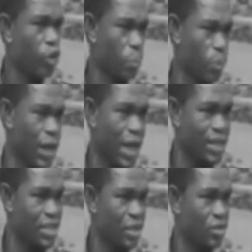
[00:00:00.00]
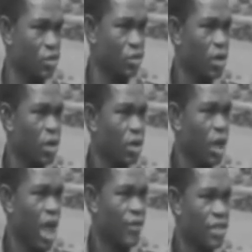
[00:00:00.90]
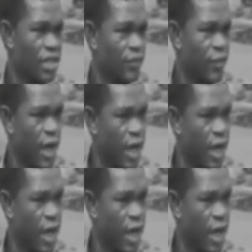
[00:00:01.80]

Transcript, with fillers: that is the whole south from